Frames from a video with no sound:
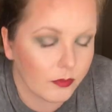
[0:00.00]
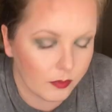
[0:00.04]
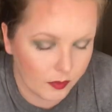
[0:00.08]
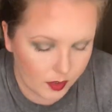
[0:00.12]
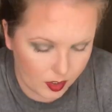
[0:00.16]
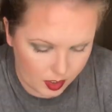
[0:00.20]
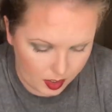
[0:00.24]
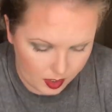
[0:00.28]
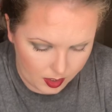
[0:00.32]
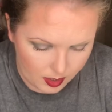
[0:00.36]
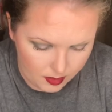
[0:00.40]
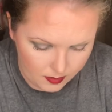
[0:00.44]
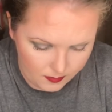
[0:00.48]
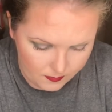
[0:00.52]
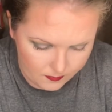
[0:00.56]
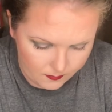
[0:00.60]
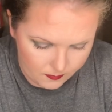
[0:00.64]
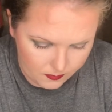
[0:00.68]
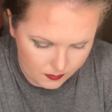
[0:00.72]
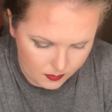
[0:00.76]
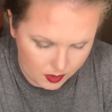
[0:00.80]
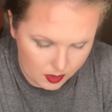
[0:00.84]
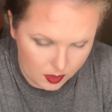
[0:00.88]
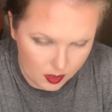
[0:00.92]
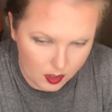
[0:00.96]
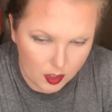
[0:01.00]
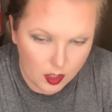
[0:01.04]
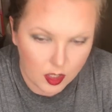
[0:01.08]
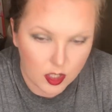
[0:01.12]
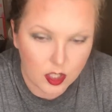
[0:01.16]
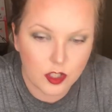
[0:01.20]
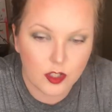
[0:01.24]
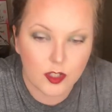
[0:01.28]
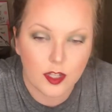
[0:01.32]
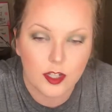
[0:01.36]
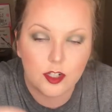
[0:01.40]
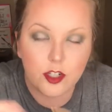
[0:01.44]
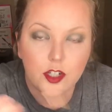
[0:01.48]
Okay,
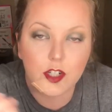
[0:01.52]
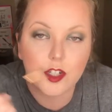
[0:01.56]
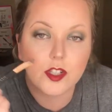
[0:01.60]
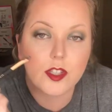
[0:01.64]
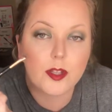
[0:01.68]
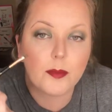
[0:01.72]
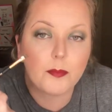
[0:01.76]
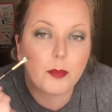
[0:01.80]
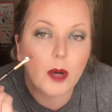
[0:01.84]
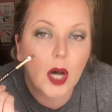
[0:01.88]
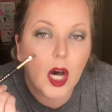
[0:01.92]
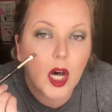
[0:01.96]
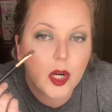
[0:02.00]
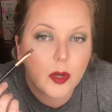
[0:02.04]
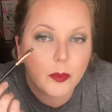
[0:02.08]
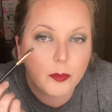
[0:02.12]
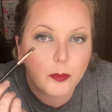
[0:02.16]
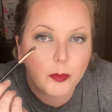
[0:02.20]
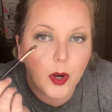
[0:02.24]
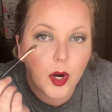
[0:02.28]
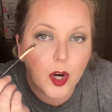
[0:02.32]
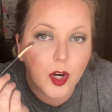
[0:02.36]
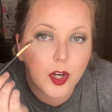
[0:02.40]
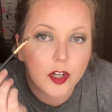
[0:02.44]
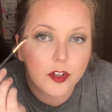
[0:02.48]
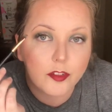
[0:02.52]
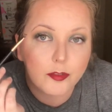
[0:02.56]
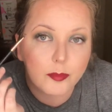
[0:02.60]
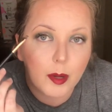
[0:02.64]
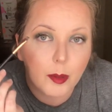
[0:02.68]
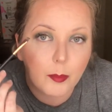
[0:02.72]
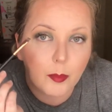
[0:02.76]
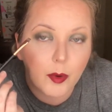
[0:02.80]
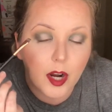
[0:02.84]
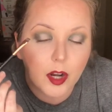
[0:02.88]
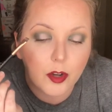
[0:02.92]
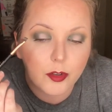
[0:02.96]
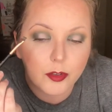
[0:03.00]
so that's just the bottom part of my
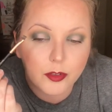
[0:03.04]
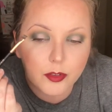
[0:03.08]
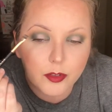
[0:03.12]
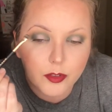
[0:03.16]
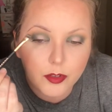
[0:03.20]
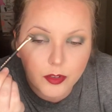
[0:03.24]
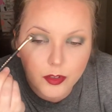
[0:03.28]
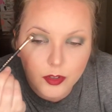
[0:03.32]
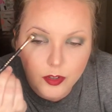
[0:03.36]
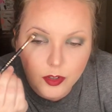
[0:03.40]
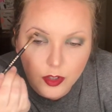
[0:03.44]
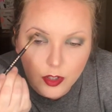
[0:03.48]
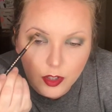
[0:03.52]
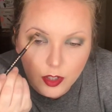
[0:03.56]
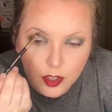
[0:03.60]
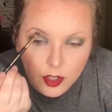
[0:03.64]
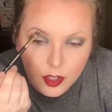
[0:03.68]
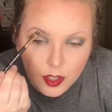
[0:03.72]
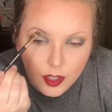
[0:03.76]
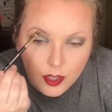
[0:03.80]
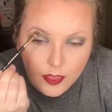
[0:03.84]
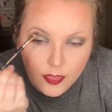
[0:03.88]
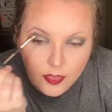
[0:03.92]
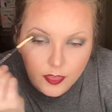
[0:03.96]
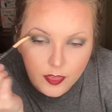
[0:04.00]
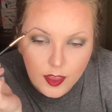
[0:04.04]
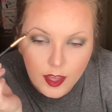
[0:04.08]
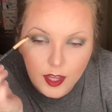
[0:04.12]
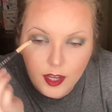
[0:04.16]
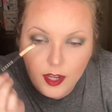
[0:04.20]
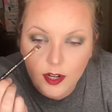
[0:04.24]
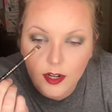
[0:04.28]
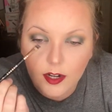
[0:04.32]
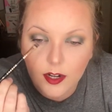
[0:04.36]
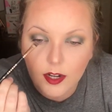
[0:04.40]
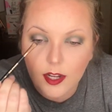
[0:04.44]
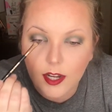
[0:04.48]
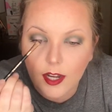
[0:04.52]
brows.
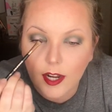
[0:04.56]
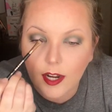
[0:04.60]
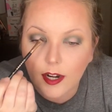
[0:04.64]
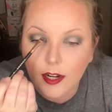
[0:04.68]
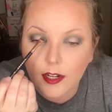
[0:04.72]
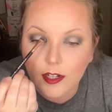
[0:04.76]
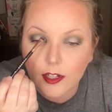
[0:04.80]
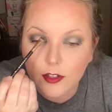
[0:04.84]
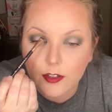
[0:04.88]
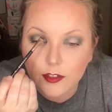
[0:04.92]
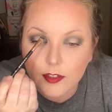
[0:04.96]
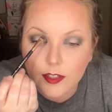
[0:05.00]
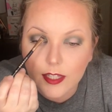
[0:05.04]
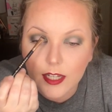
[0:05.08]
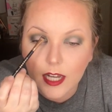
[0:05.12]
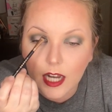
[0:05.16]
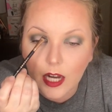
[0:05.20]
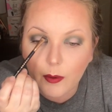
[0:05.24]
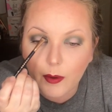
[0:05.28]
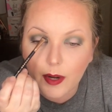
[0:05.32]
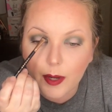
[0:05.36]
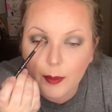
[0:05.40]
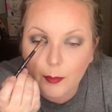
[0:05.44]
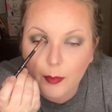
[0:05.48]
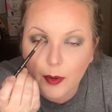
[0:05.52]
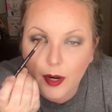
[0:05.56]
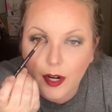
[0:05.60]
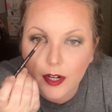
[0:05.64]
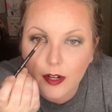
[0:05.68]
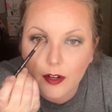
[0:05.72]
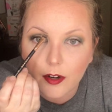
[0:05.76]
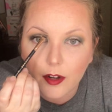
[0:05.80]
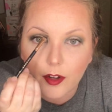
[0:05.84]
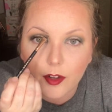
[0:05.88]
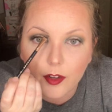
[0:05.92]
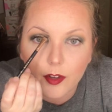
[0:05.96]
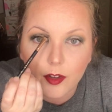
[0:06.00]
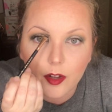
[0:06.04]
Then, and you see how I brought it
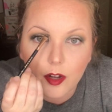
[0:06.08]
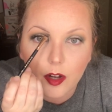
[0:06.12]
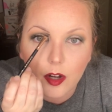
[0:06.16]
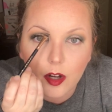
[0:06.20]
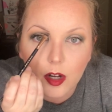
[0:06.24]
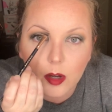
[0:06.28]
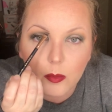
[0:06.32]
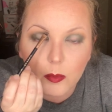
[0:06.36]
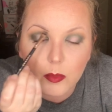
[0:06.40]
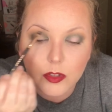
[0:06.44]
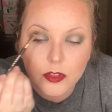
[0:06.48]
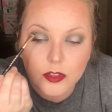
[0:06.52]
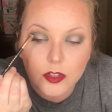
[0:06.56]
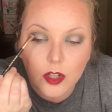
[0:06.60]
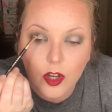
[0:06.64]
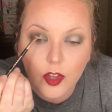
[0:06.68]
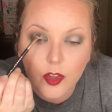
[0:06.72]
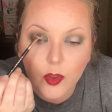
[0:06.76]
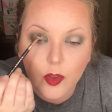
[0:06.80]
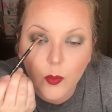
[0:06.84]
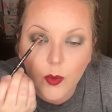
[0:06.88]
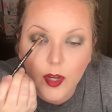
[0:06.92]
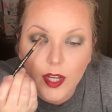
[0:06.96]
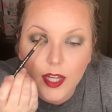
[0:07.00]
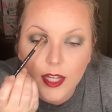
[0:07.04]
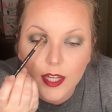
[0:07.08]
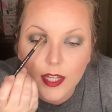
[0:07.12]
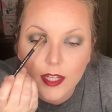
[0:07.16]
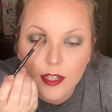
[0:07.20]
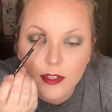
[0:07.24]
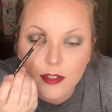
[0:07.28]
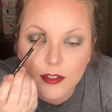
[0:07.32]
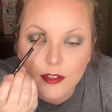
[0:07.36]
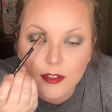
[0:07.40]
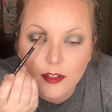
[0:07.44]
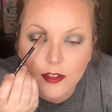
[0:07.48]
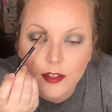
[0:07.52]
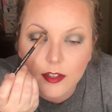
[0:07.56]
almost all the way
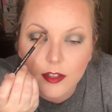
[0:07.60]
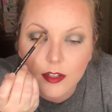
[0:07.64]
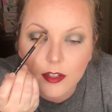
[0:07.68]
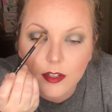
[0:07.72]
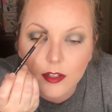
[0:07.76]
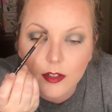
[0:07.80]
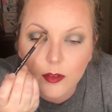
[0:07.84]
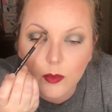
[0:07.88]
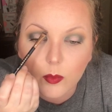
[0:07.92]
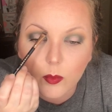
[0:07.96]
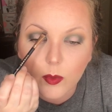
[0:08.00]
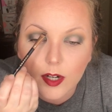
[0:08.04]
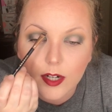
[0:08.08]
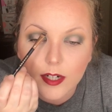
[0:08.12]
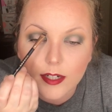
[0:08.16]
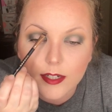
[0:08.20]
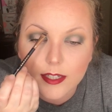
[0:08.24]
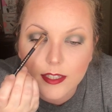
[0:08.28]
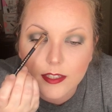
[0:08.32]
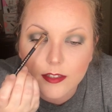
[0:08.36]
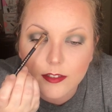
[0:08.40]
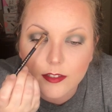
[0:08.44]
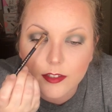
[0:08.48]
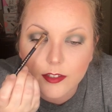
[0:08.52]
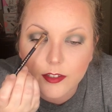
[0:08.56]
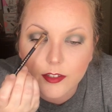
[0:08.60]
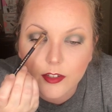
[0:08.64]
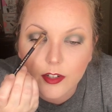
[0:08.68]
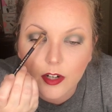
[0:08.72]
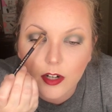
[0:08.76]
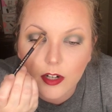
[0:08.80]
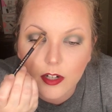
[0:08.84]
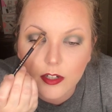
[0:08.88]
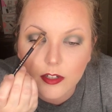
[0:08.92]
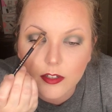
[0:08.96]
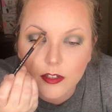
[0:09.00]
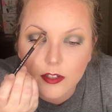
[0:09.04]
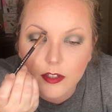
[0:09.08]
into where it needs to
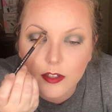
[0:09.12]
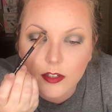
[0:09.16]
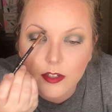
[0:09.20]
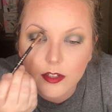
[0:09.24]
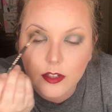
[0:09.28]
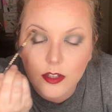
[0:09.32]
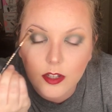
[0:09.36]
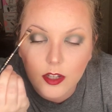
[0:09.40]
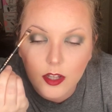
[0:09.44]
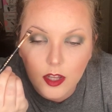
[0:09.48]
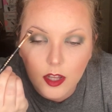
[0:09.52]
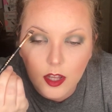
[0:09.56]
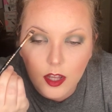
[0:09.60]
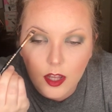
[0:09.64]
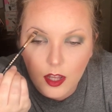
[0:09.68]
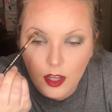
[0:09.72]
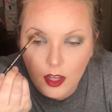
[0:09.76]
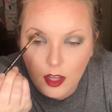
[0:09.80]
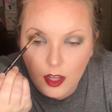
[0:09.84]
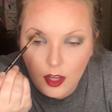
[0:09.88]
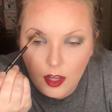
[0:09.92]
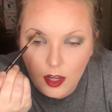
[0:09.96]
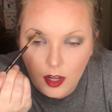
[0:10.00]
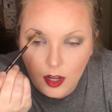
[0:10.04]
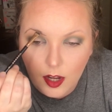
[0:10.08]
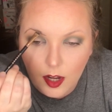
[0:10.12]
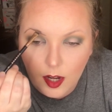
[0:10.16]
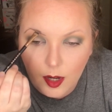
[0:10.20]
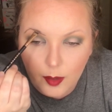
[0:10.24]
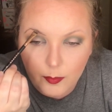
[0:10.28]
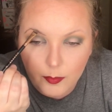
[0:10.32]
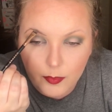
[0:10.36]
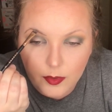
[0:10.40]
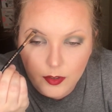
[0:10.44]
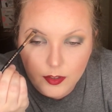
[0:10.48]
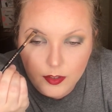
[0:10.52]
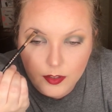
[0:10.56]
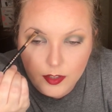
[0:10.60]
start?
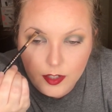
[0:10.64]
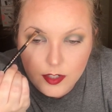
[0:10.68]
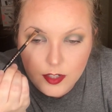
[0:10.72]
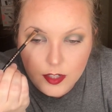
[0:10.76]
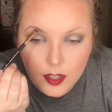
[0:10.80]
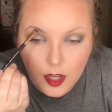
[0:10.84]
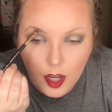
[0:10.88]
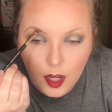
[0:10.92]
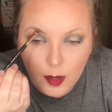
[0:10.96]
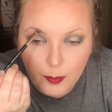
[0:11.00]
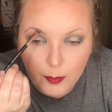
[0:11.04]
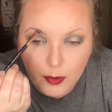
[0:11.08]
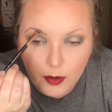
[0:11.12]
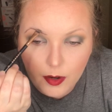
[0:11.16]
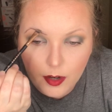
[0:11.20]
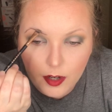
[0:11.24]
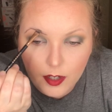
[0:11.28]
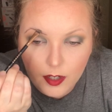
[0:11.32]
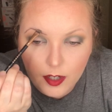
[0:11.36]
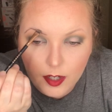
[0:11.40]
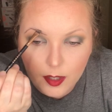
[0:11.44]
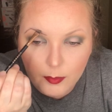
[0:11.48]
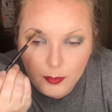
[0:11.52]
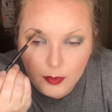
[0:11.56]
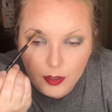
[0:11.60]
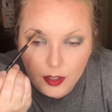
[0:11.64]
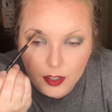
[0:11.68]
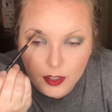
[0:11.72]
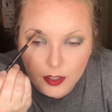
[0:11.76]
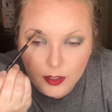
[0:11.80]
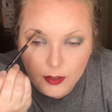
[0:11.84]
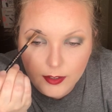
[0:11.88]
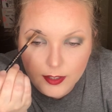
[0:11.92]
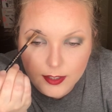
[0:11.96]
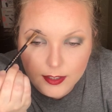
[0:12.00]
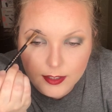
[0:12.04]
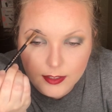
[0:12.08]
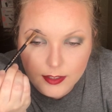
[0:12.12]
The top part, I'm not
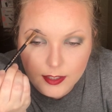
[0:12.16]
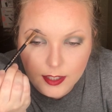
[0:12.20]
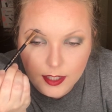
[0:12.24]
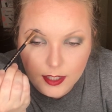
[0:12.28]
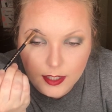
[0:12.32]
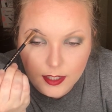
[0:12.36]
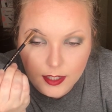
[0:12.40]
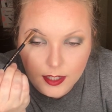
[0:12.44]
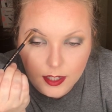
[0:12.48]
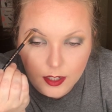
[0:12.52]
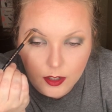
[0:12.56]
going to take